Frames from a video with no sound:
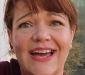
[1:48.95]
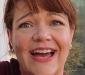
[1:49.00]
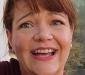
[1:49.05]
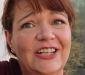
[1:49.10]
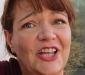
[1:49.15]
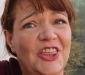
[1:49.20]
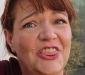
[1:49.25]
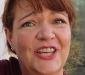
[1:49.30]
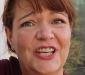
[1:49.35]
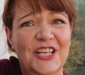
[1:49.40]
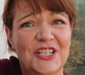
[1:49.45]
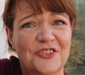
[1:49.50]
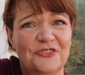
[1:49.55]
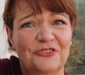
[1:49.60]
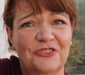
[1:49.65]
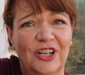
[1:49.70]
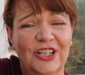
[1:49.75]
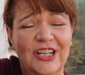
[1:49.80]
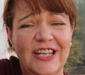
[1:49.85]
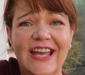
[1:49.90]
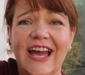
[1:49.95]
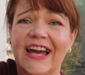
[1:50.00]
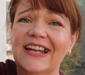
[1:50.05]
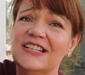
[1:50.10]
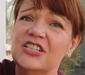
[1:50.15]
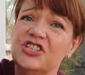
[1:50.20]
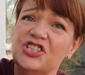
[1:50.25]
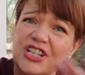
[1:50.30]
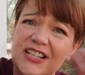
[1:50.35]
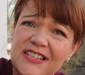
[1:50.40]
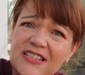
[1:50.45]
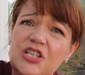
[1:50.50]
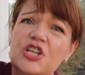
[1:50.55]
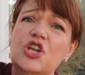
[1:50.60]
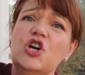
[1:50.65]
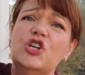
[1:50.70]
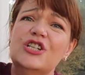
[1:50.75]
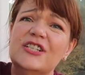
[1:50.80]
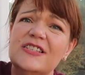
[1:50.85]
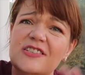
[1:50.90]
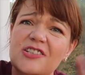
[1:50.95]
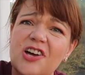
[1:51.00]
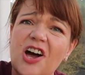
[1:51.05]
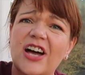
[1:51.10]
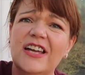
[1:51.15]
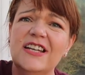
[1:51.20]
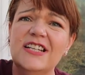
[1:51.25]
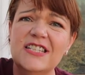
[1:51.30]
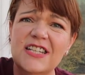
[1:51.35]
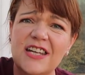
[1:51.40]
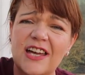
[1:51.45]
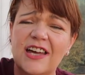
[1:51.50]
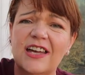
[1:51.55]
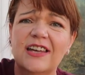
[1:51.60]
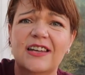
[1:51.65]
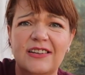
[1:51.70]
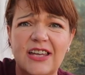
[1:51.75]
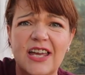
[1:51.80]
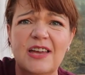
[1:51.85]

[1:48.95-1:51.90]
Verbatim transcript: and I think it's funny and it just looks tidier